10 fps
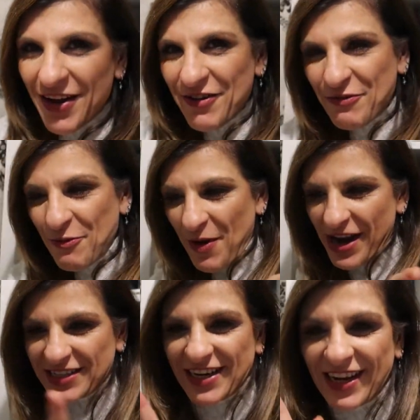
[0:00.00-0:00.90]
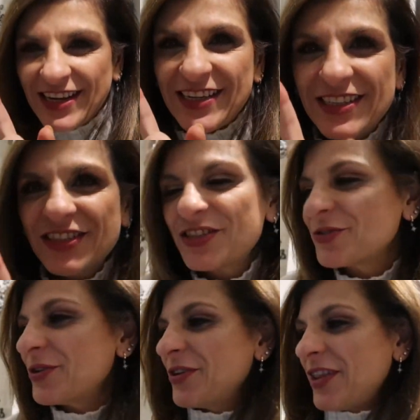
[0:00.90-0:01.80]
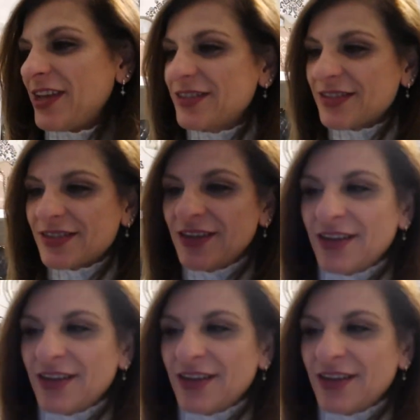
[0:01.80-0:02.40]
of which, I need to show you this.